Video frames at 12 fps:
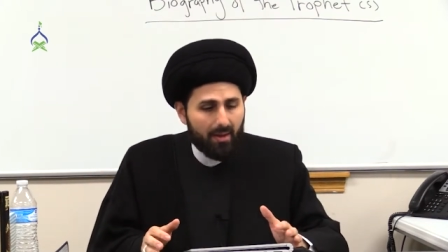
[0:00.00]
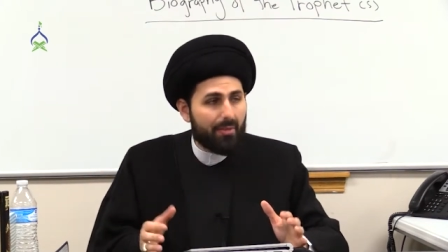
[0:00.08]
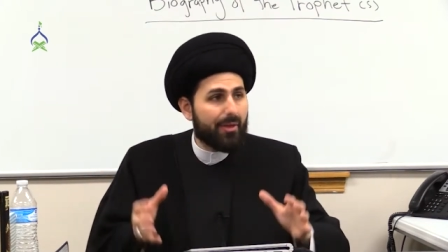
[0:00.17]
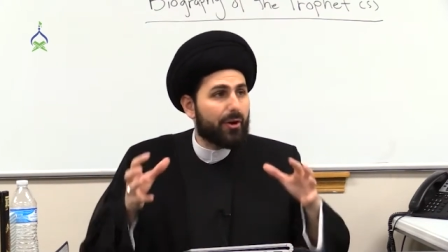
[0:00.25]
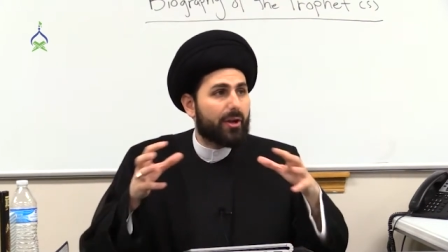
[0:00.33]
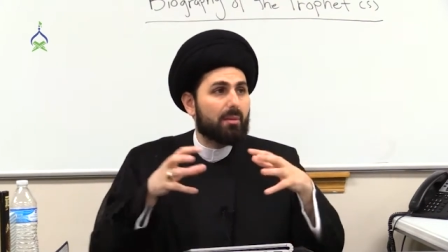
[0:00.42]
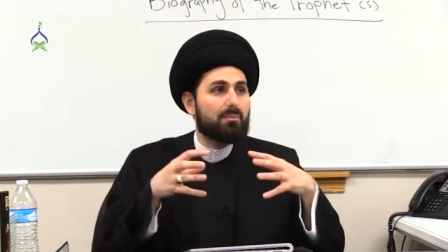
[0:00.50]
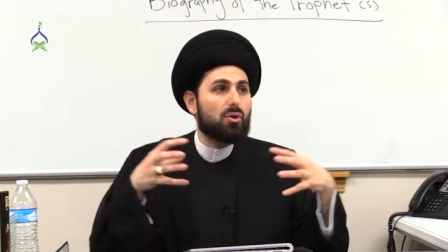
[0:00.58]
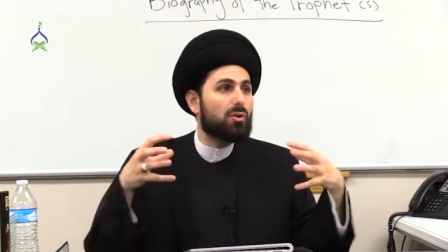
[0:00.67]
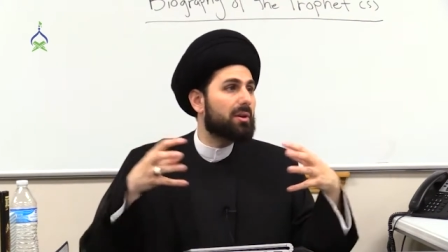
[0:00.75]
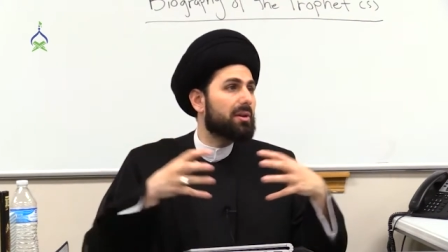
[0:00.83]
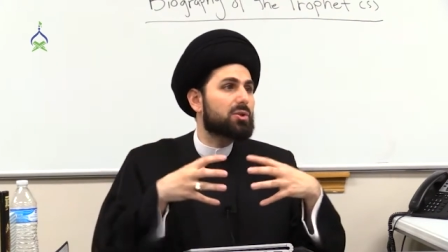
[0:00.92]
Their
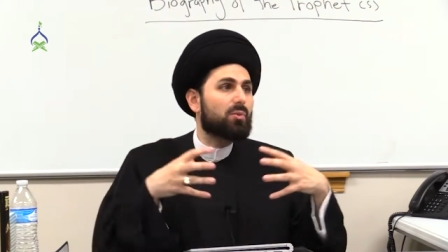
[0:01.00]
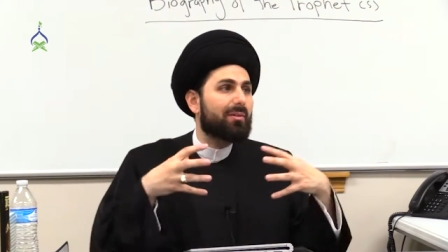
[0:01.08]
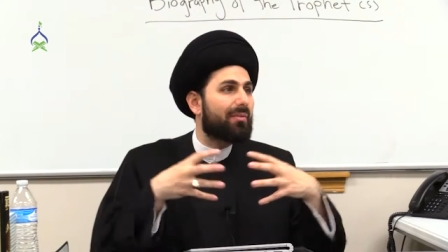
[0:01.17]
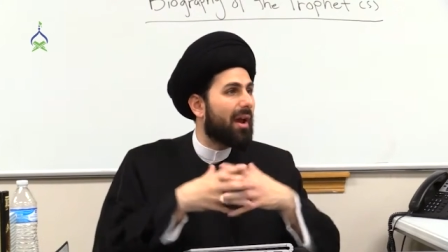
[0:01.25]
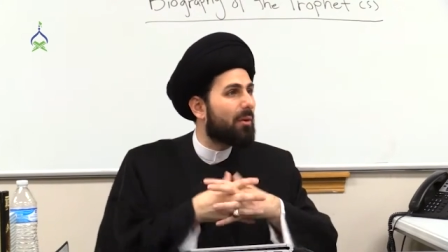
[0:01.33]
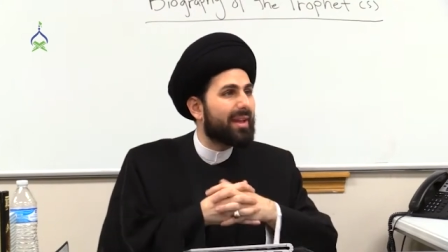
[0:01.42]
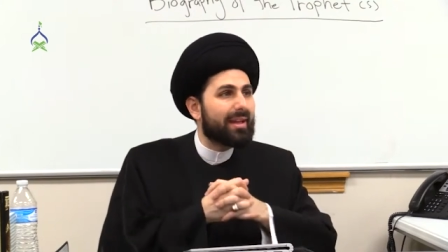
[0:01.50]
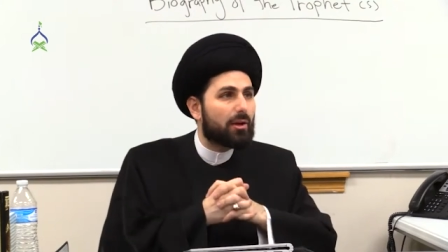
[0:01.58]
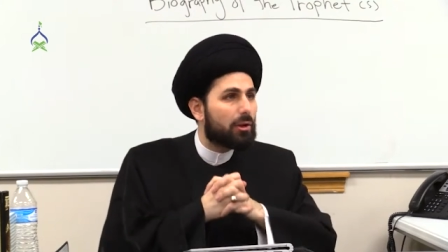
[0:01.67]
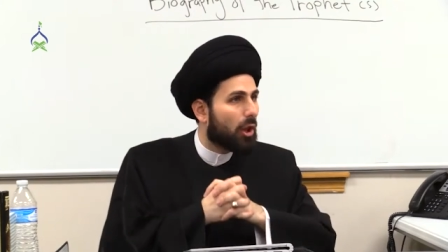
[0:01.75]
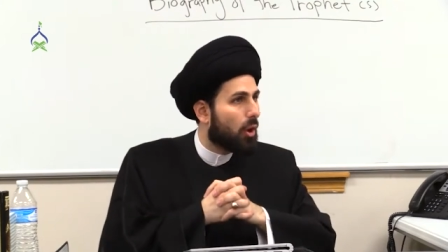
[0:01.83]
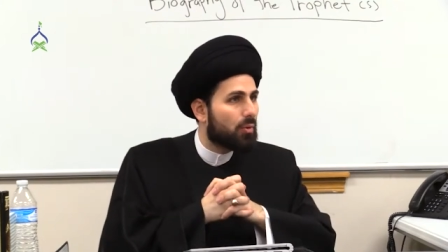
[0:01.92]
communities were very
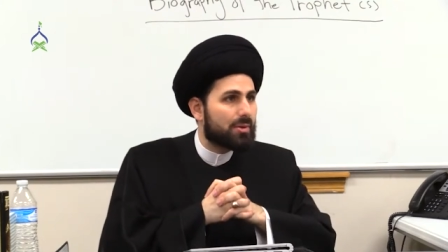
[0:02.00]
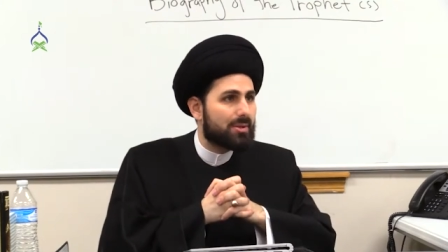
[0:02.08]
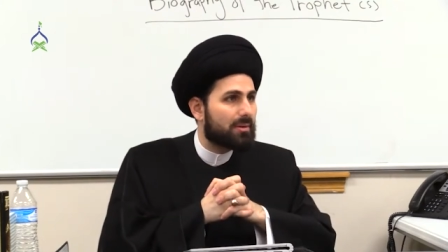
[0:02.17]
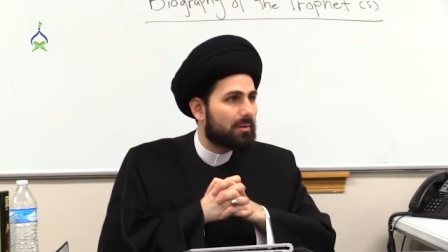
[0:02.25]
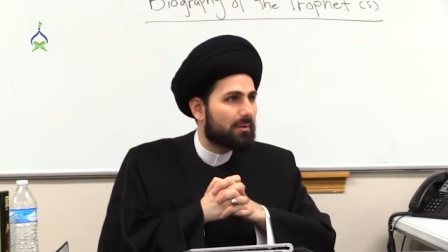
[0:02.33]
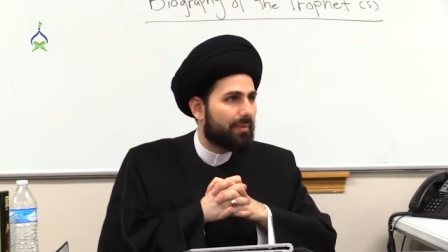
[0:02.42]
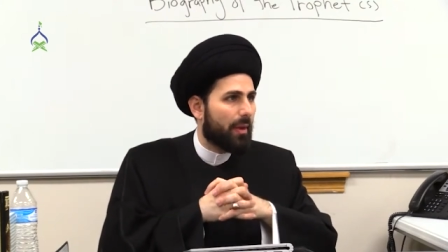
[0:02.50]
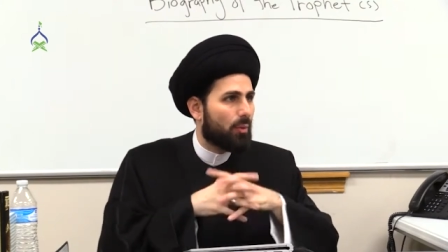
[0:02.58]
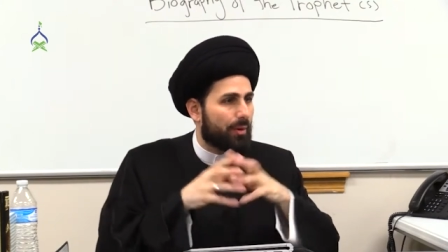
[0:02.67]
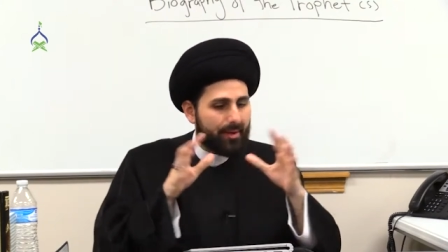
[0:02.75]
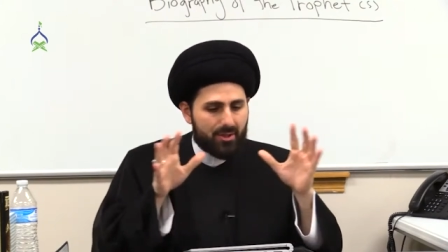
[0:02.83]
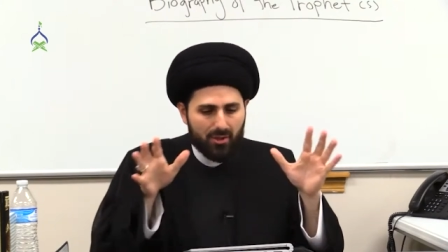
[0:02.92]
enclosed, they
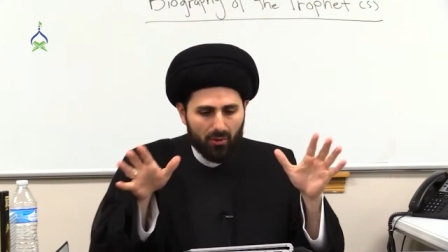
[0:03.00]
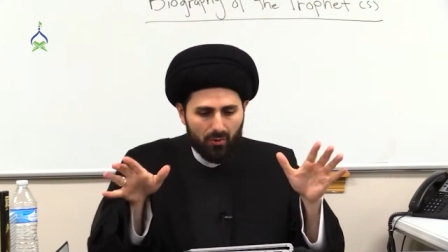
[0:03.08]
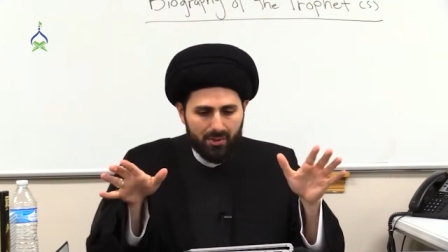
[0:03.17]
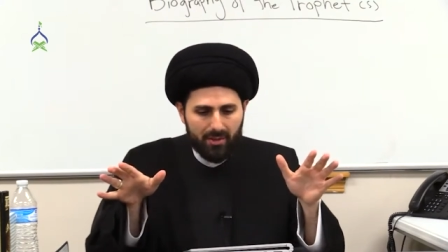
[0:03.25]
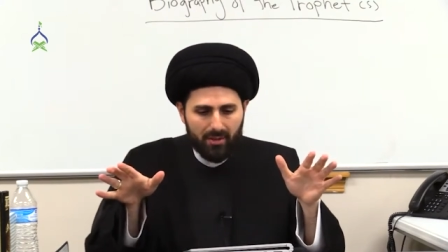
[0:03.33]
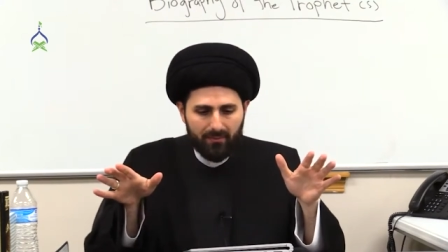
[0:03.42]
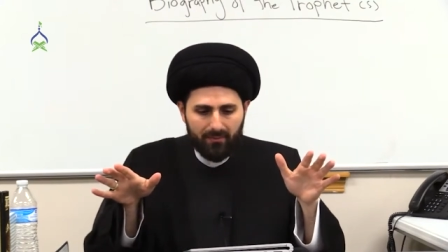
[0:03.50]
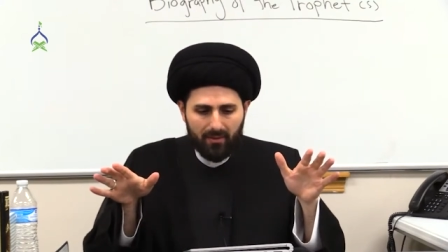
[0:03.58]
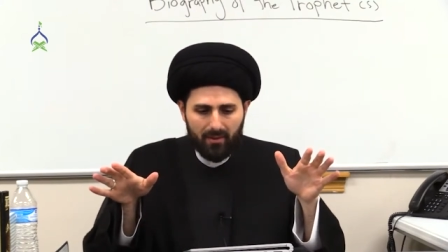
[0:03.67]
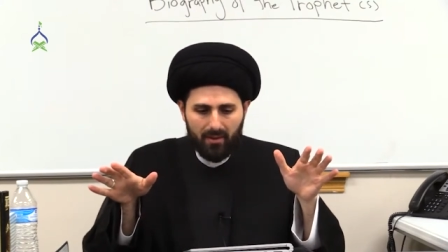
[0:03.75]
were exclusive,